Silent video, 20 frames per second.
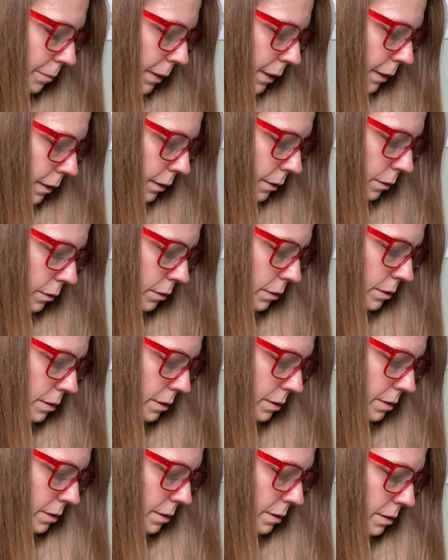being a
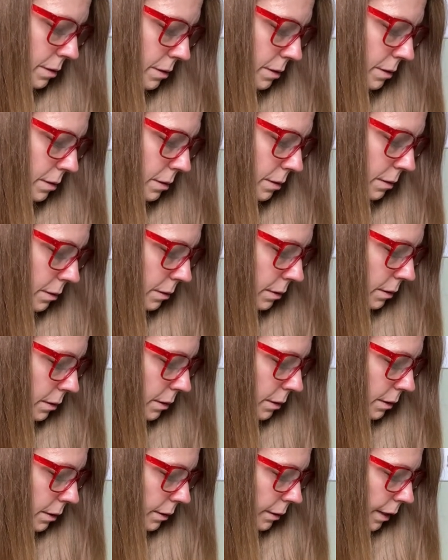narcissist,
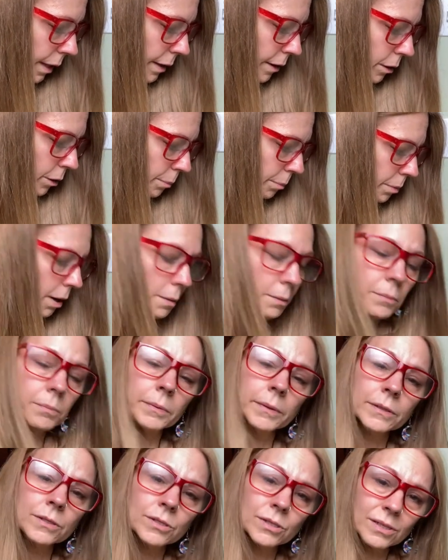they are
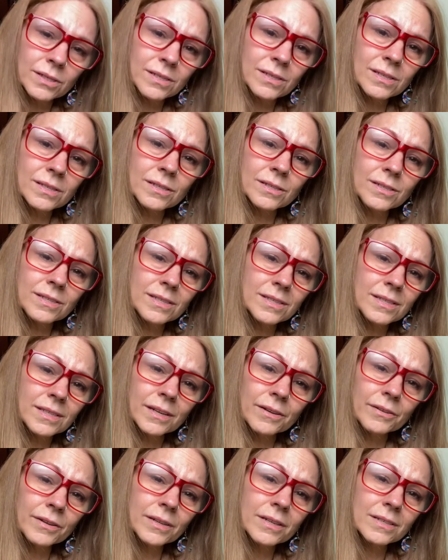probably just
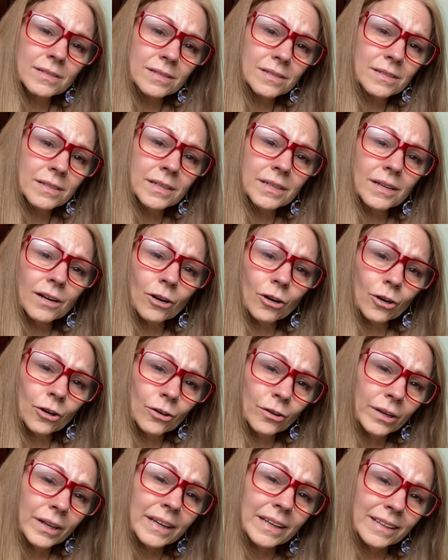seriously
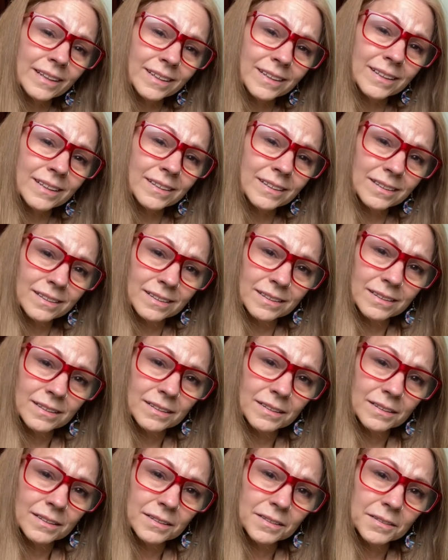hurting.
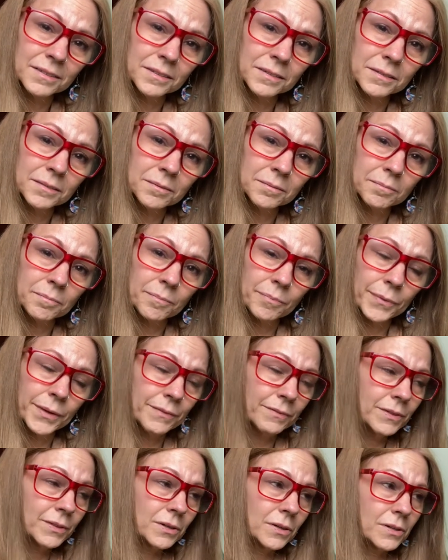
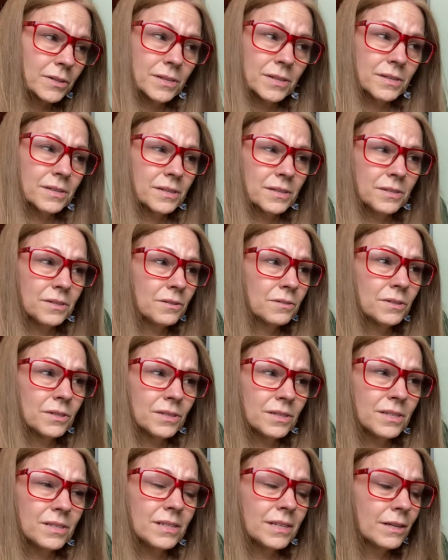Even narcissists are
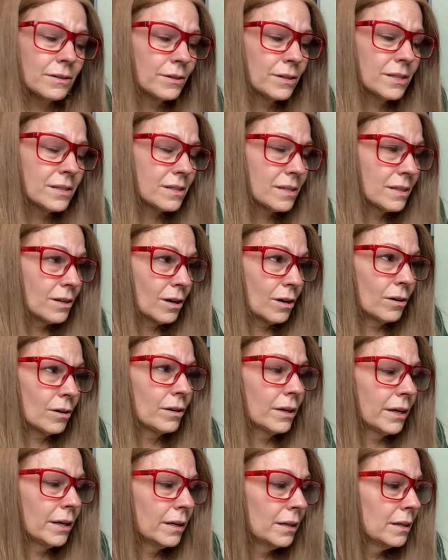just seriously
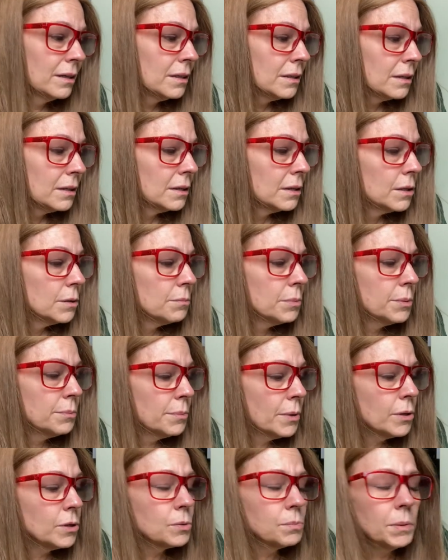hurting. But
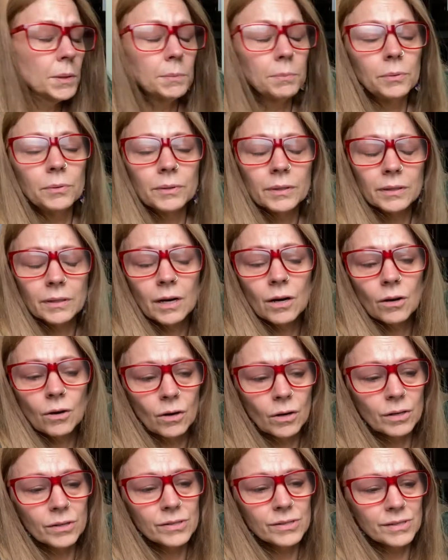most people that
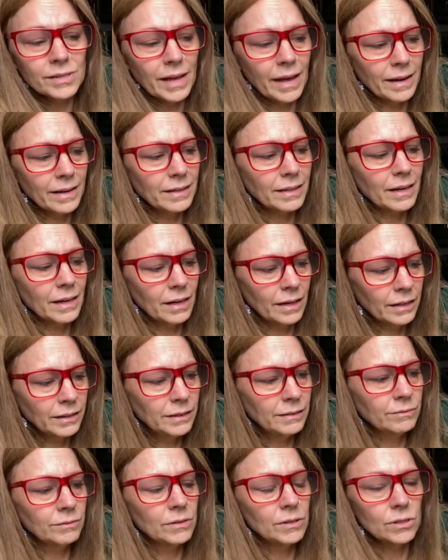cause that kind
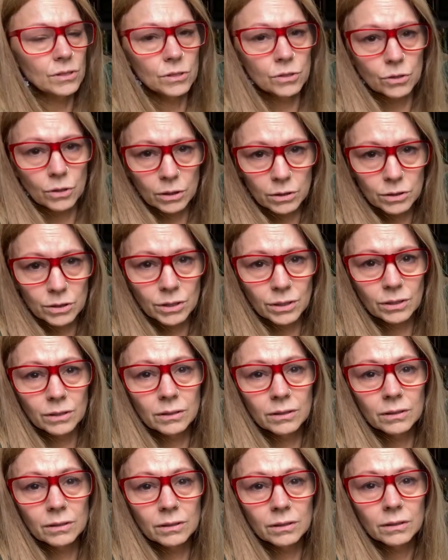of
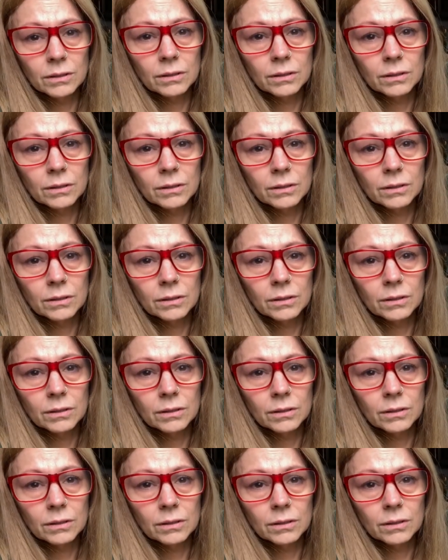destruction